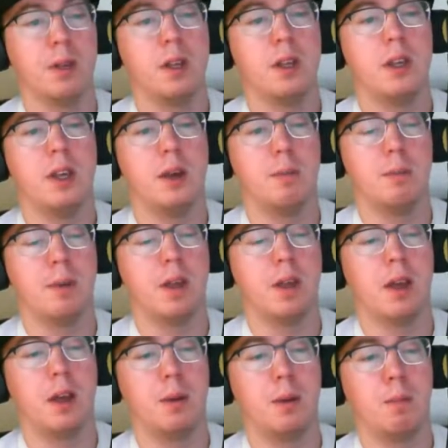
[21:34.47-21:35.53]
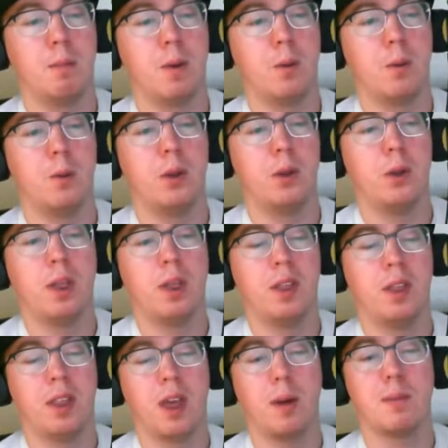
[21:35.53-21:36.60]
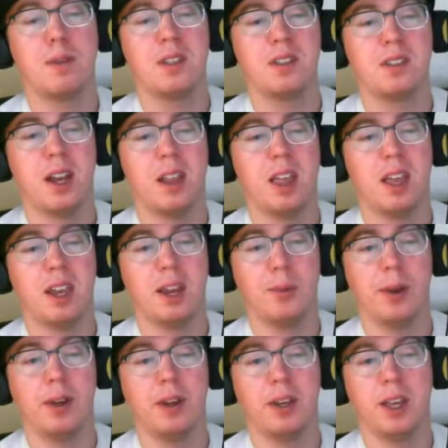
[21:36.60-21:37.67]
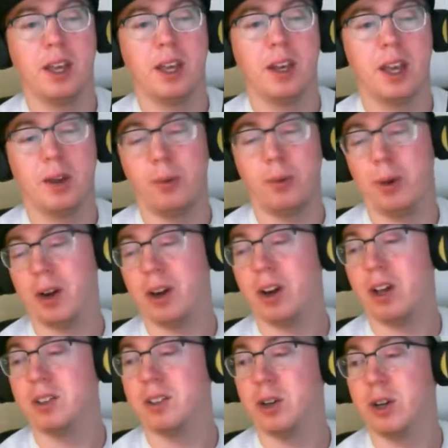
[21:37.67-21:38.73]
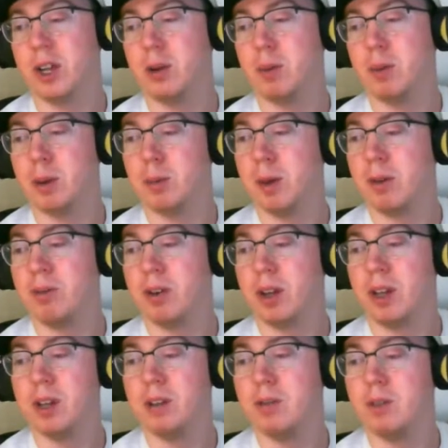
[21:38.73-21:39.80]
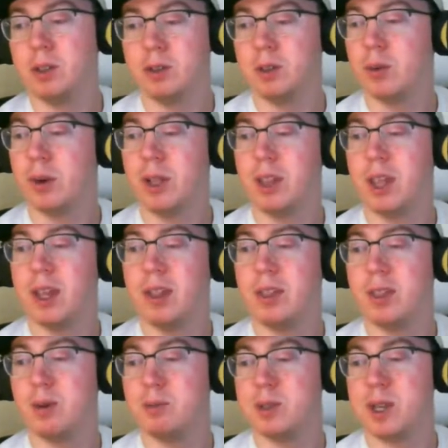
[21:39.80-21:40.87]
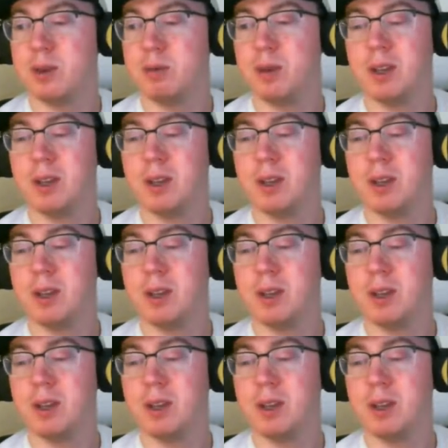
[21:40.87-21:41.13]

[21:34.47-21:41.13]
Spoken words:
Would you like the opposite side of that? Edwin Encarnacion getting Mike Pelfrey? Just green light, thumbs up.